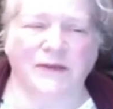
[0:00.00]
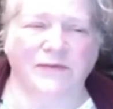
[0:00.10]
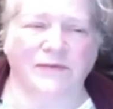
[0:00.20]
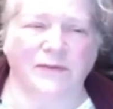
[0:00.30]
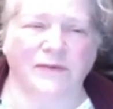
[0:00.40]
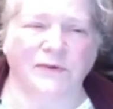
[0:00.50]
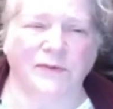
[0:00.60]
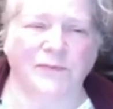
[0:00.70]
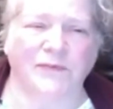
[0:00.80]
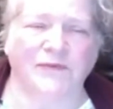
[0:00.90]
from the
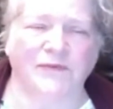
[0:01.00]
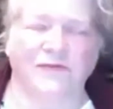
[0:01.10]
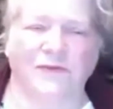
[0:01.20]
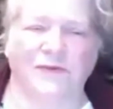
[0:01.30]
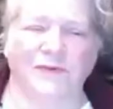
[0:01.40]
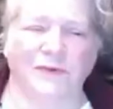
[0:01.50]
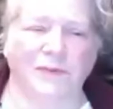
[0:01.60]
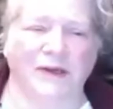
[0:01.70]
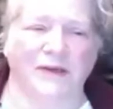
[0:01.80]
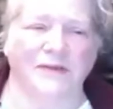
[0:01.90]
food
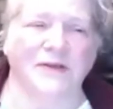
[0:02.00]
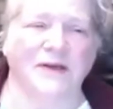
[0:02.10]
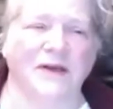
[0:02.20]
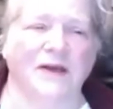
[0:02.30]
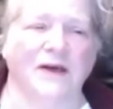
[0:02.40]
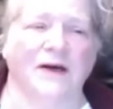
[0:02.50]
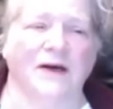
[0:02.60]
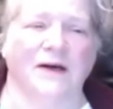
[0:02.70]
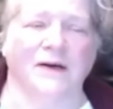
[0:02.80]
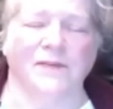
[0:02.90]
pans.
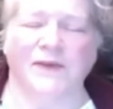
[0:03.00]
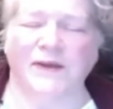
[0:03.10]
Then